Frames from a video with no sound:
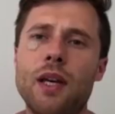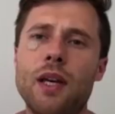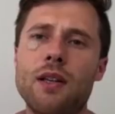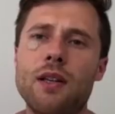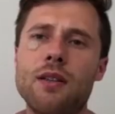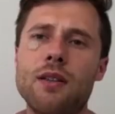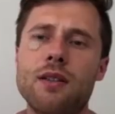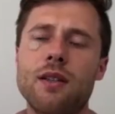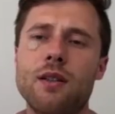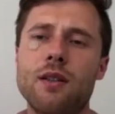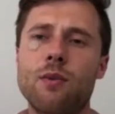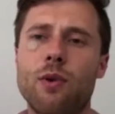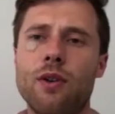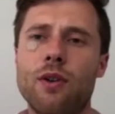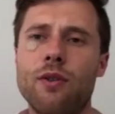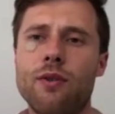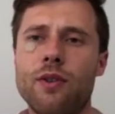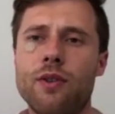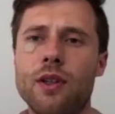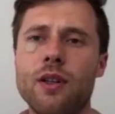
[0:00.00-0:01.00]
space that one
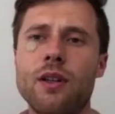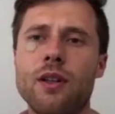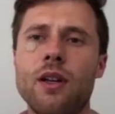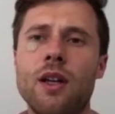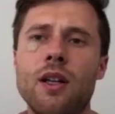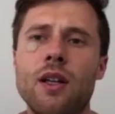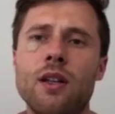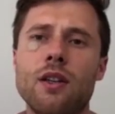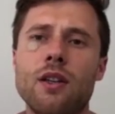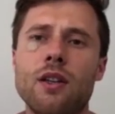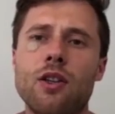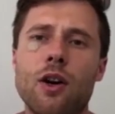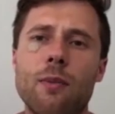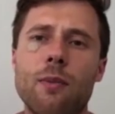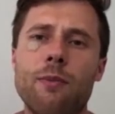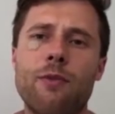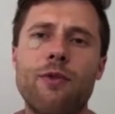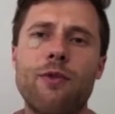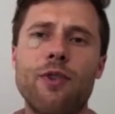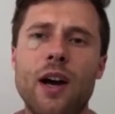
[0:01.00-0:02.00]
of the
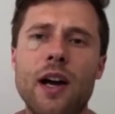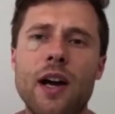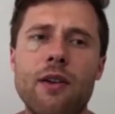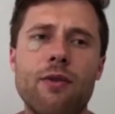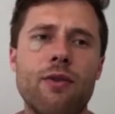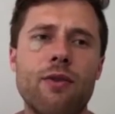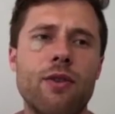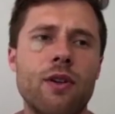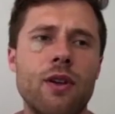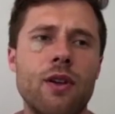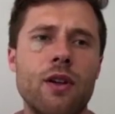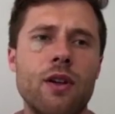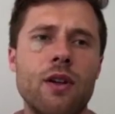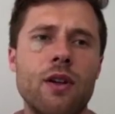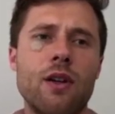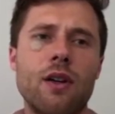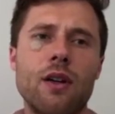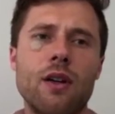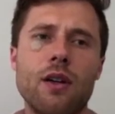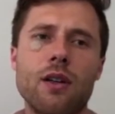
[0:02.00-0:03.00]
top five
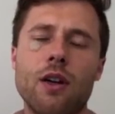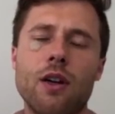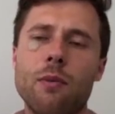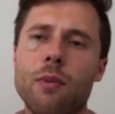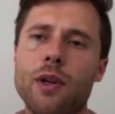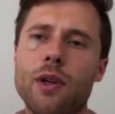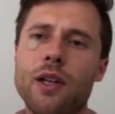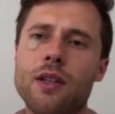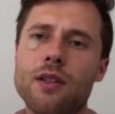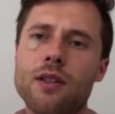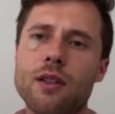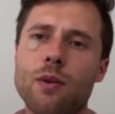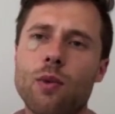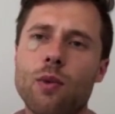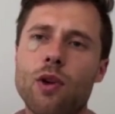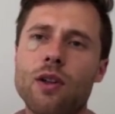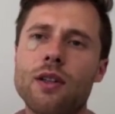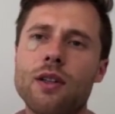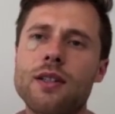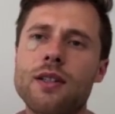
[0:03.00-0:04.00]
companies in the
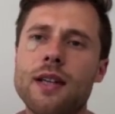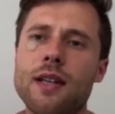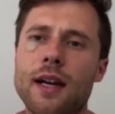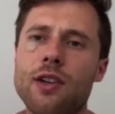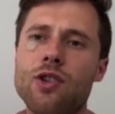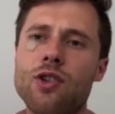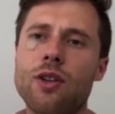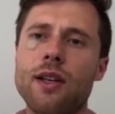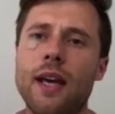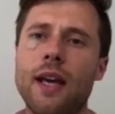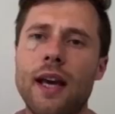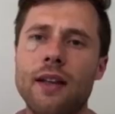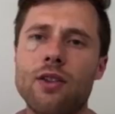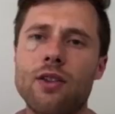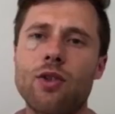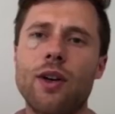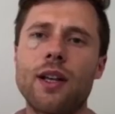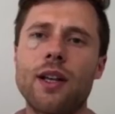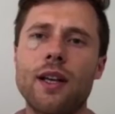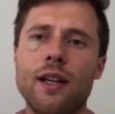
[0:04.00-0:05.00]
world is actually
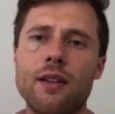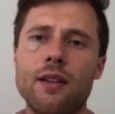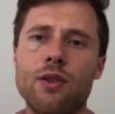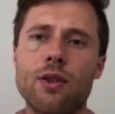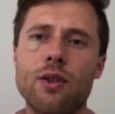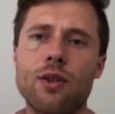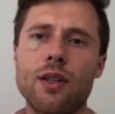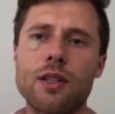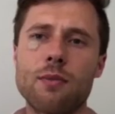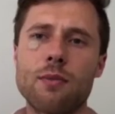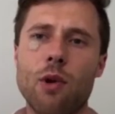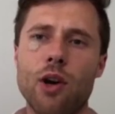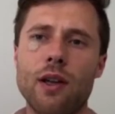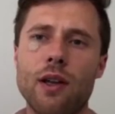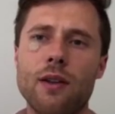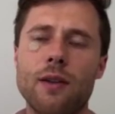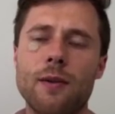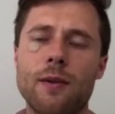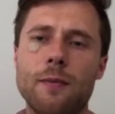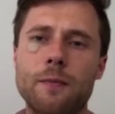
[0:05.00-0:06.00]
entering into this
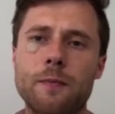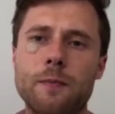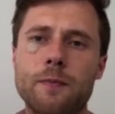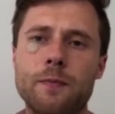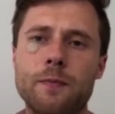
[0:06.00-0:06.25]
market.